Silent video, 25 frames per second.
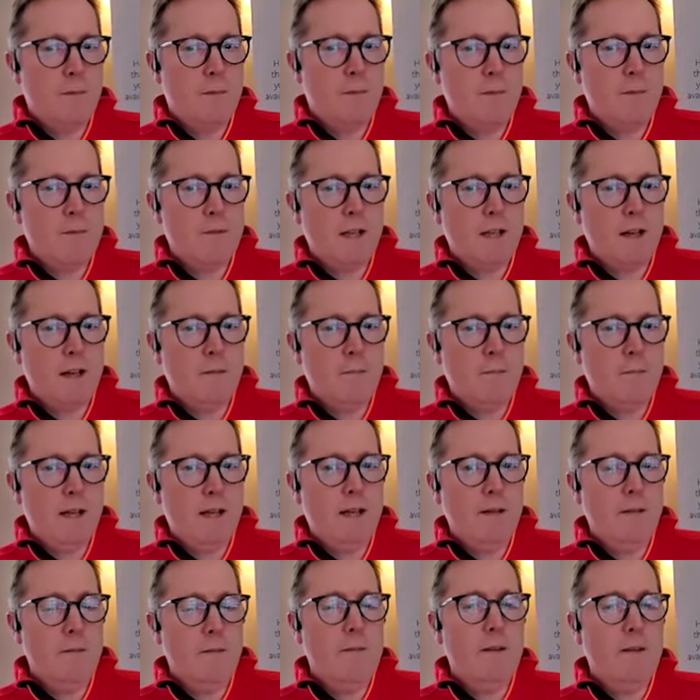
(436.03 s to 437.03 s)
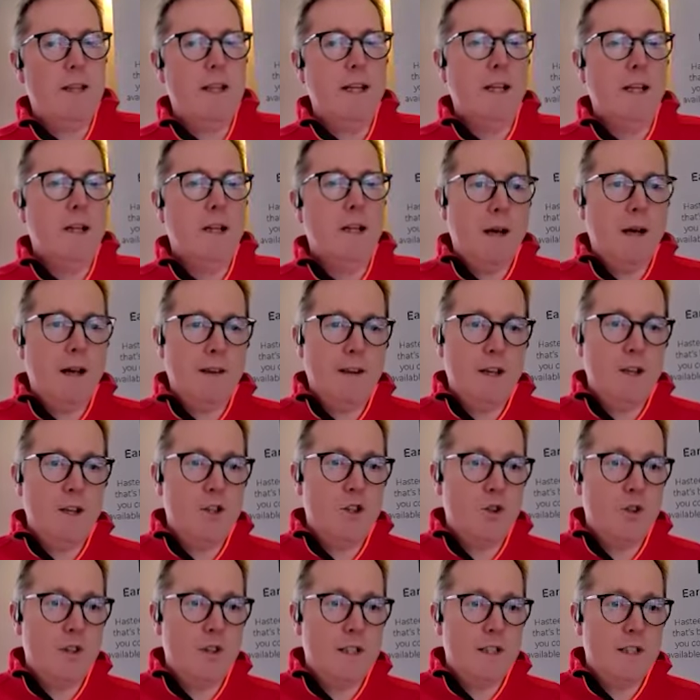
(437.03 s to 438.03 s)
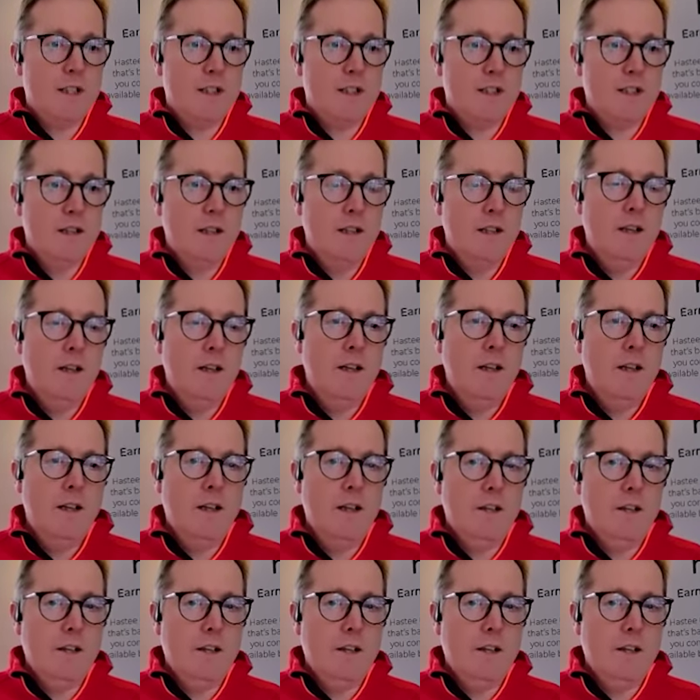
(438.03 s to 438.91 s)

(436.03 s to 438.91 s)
and perhaps making them think about their choices